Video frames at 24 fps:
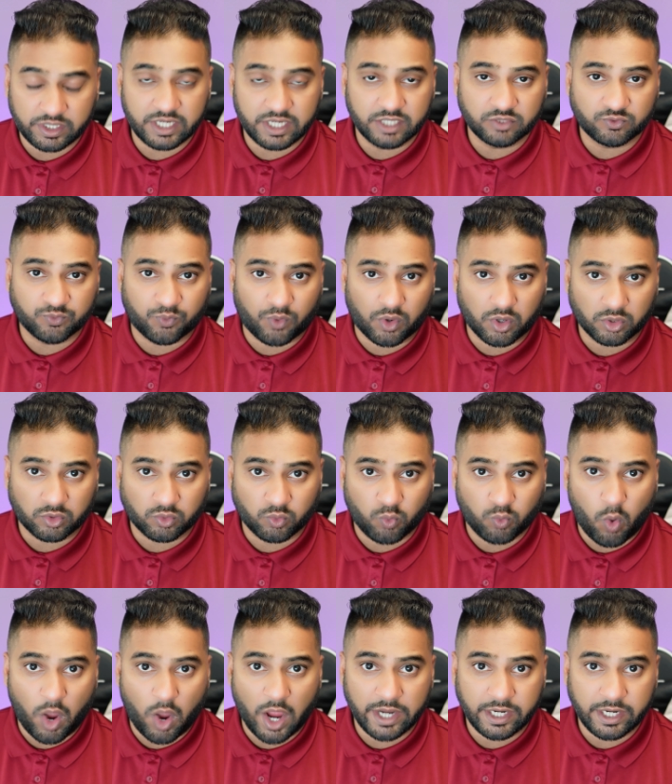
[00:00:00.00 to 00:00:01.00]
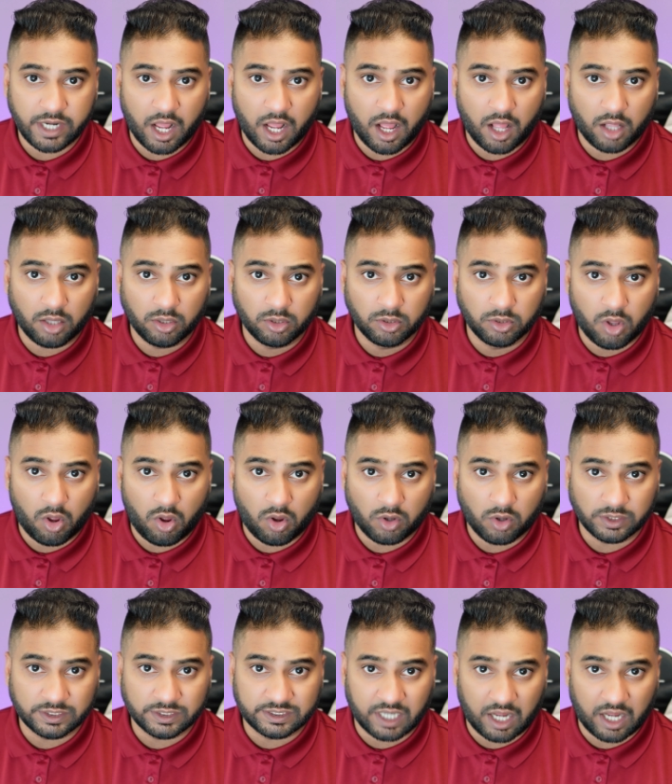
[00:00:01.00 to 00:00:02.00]
for this for quite a
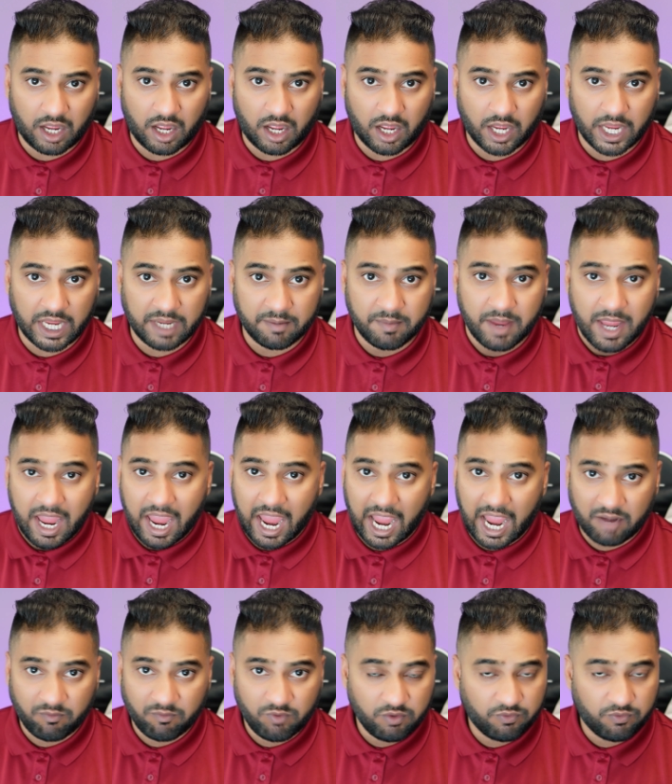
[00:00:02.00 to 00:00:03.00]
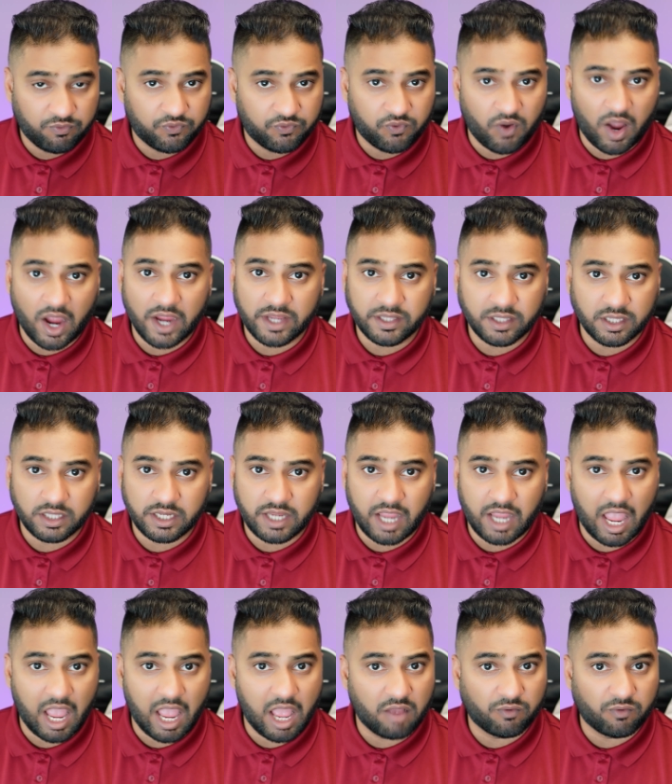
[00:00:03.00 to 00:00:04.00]
long time and we
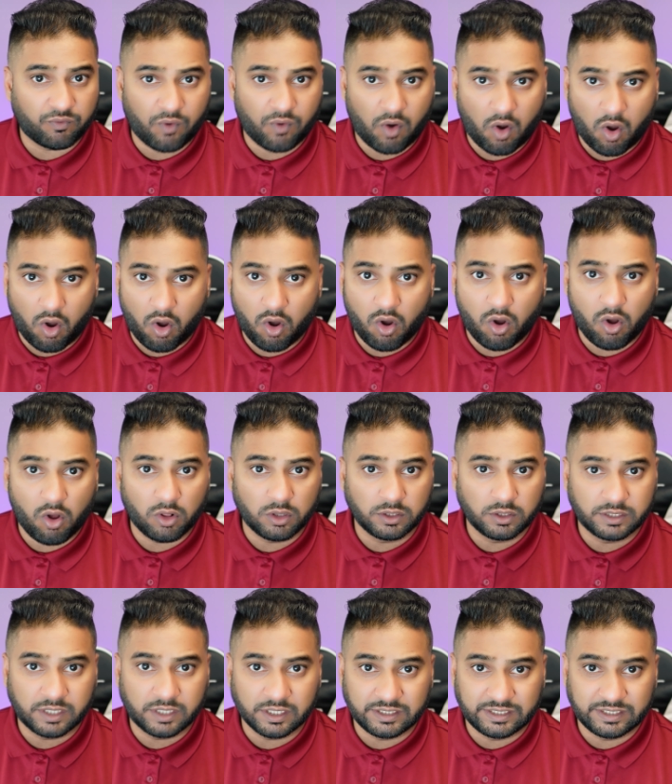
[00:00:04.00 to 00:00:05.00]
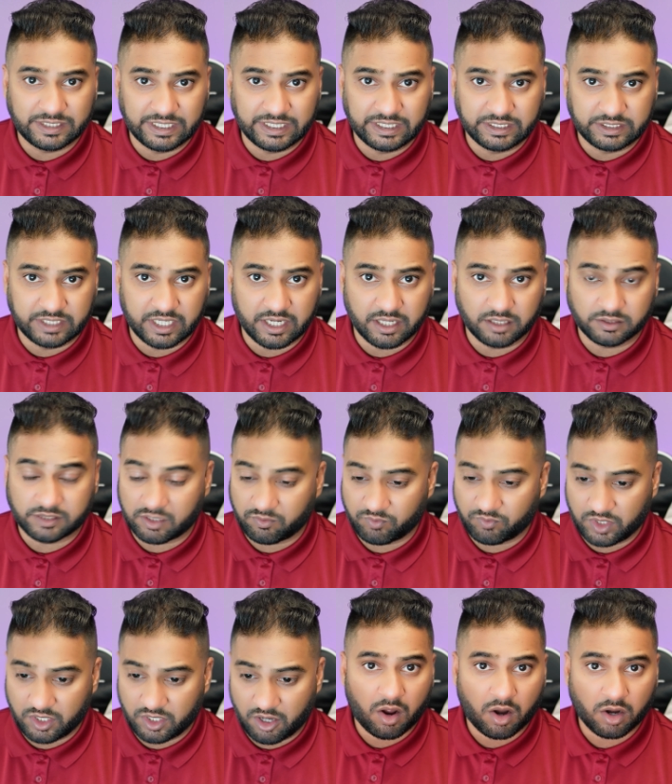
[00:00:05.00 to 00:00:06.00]
finally have all the
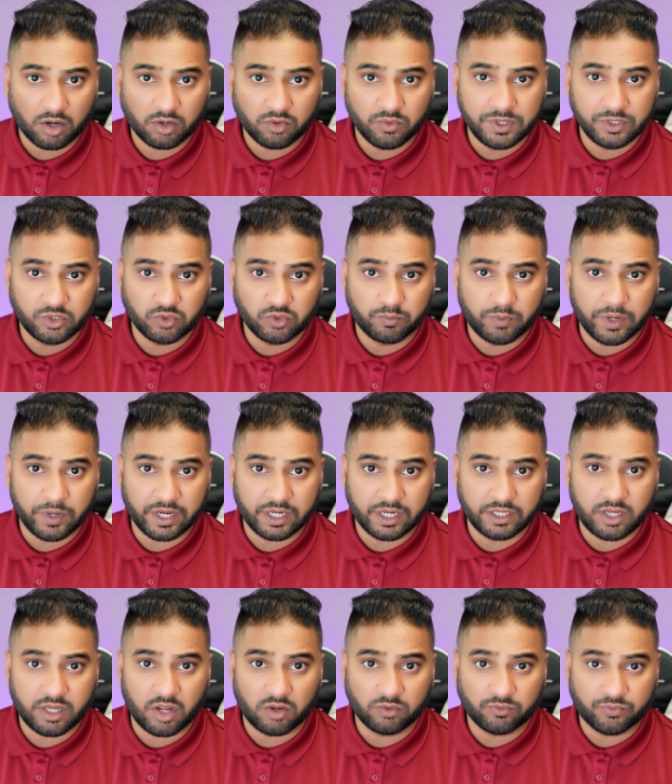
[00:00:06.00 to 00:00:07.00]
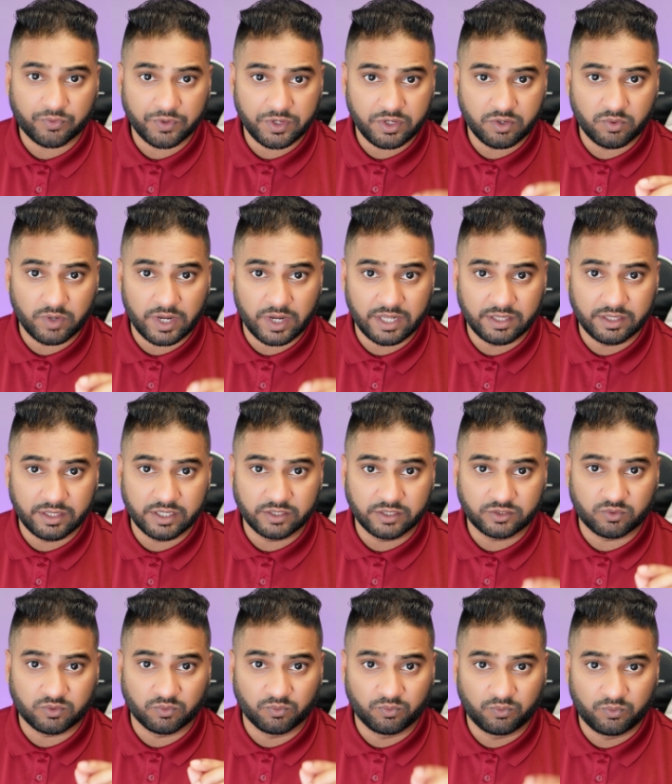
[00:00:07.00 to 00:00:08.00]
details and we are going to break it down for you
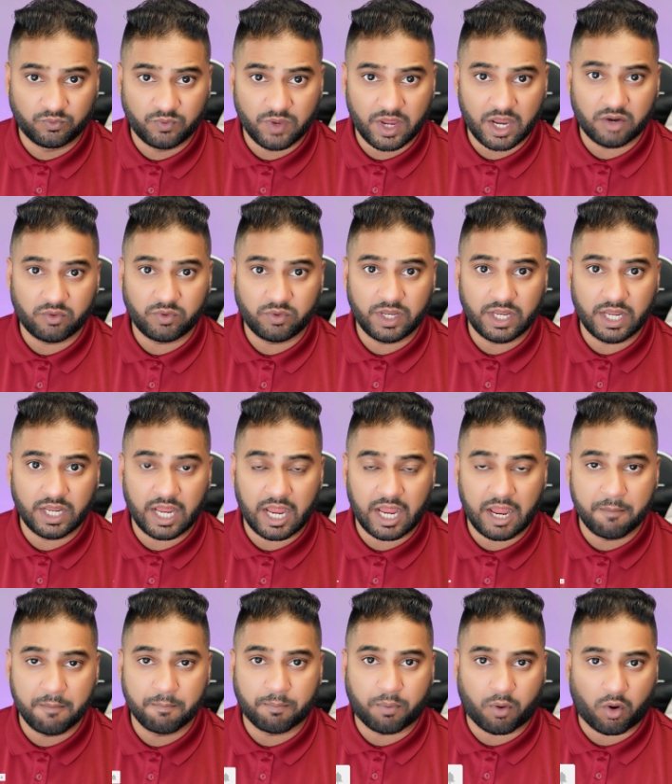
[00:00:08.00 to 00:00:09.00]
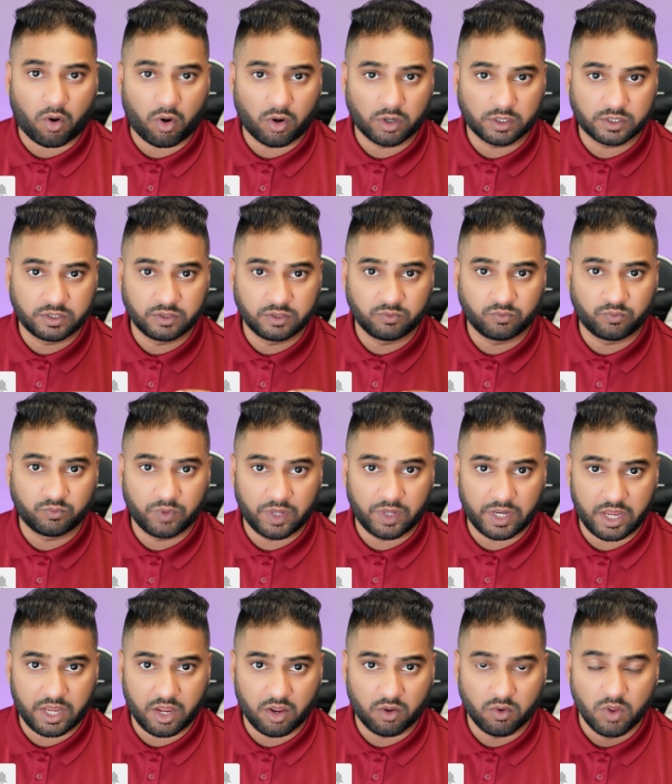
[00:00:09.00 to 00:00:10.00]
in this very
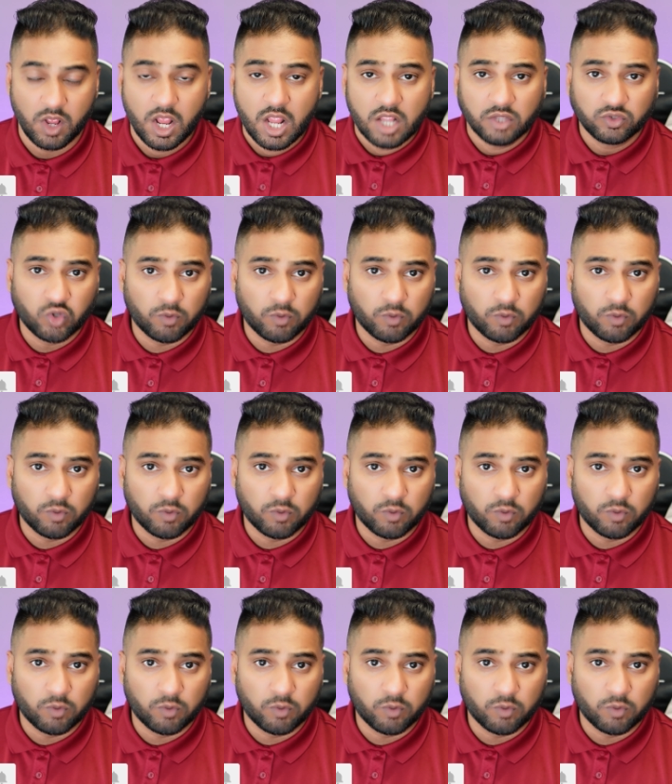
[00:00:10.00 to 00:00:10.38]
important video.